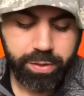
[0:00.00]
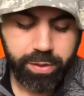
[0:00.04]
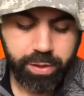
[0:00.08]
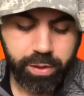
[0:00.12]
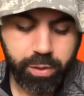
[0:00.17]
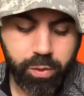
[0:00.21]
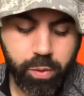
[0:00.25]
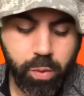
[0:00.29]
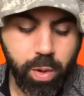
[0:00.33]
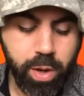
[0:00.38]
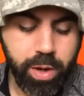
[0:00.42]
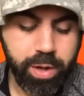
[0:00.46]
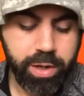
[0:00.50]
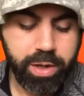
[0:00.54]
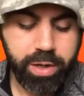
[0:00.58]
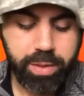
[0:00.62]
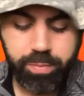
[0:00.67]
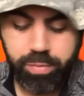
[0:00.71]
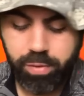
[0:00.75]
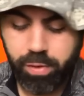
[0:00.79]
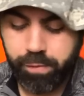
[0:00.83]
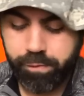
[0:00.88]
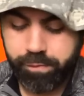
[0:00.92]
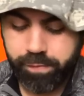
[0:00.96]
the quantity
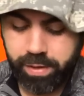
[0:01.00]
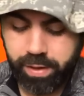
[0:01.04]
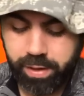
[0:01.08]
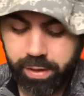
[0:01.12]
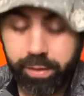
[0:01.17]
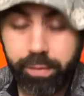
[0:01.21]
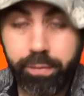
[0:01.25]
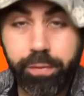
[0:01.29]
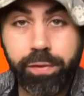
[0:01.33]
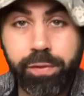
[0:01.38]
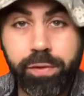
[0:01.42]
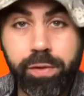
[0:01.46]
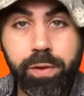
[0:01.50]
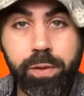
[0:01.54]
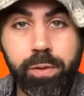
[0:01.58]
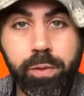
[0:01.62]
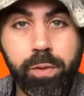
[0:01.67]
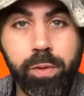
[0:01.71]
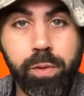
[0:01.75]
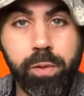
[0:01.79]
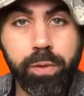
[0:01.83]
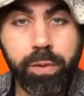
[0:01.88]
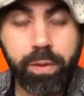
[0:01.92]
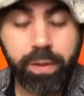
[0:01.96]
profile of
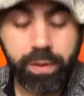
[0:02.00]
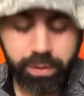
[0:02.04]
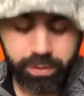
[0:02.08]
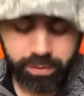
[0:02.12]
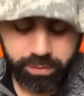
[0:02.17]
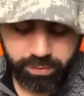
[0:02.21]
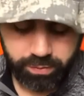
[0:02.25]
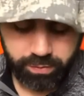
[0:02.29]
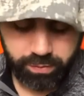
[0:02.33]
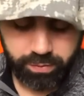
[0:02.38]
acetylcholine,